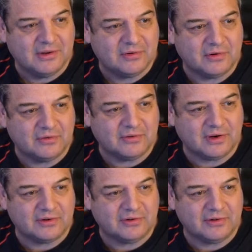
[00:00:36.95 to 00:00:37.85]

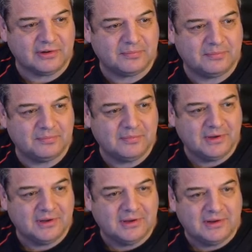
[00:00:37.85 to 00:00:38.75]
$12 US
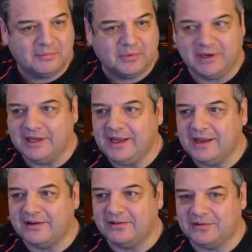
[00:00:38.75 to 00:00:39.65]
per
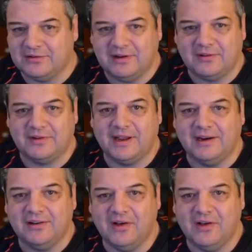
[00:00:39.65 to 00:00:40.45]
year. And I thought, stuff that.